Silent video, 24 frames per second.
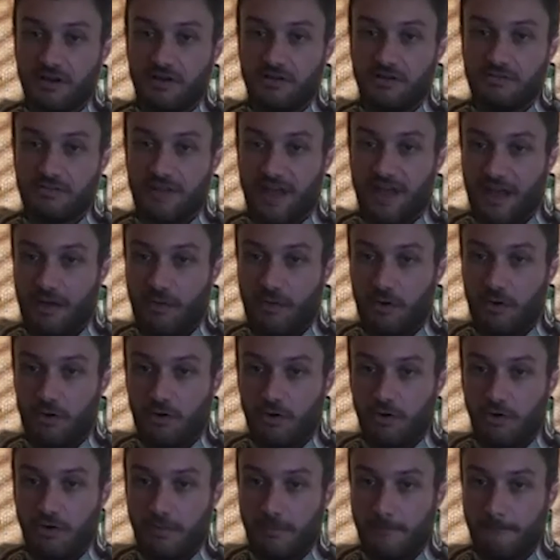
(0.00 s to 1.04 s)
of
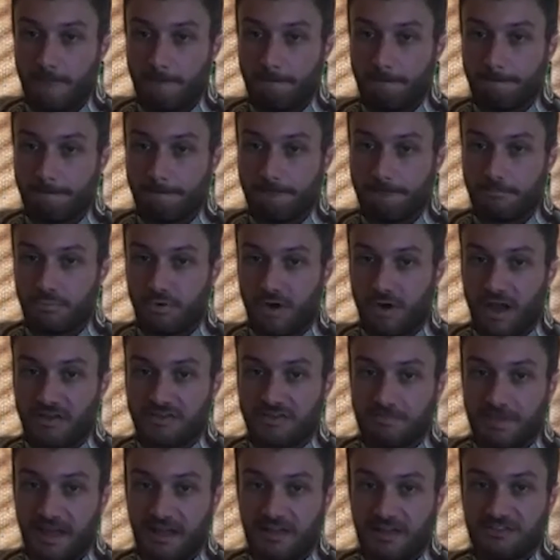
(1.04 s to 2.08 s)
our
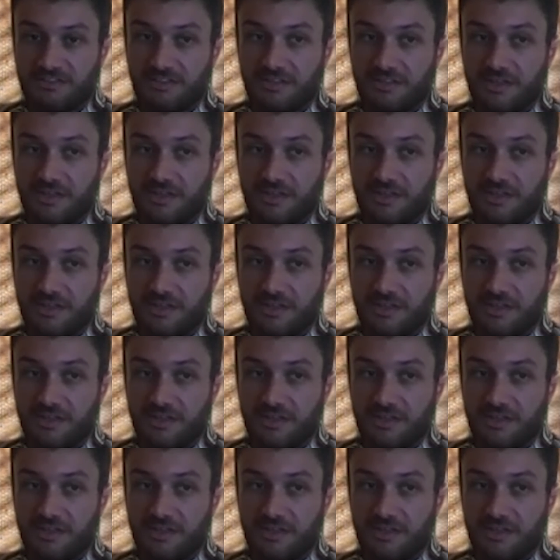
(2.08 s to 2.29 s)
prospects.